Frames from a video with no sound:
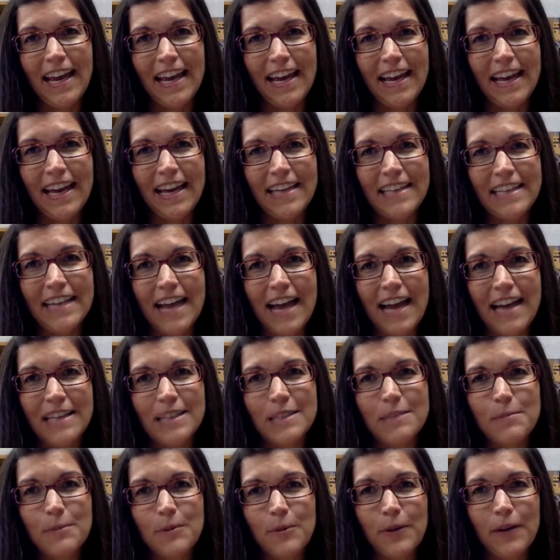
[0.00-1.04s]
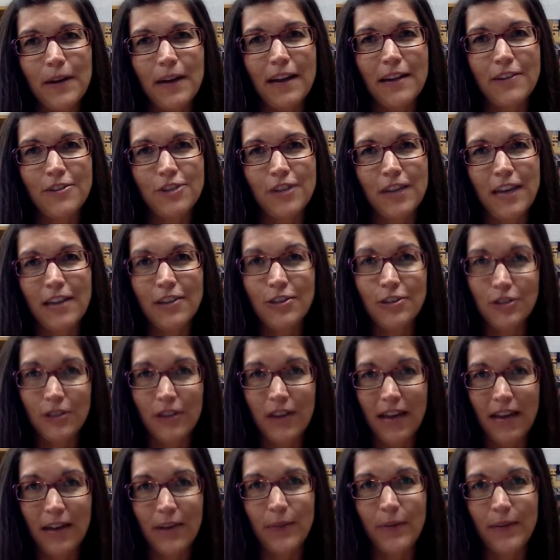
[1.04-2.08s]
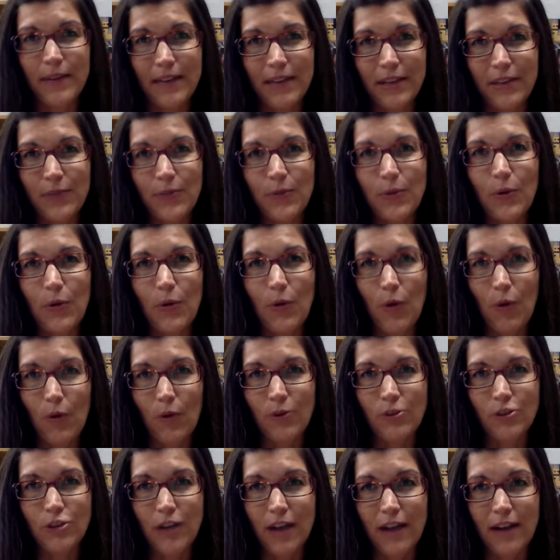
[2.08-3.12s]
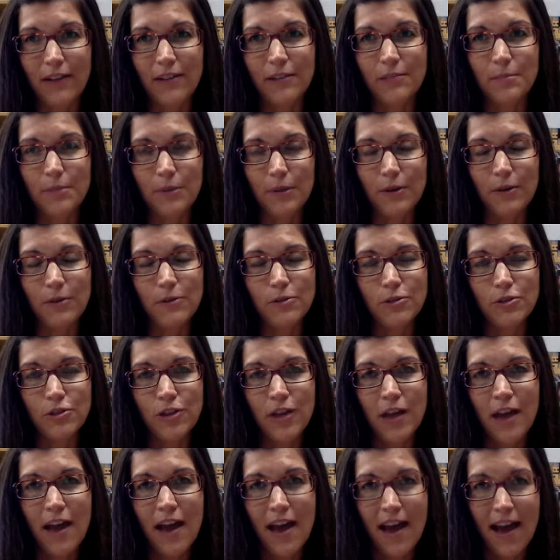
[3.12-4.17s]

and I support educational equity through a whole child approach.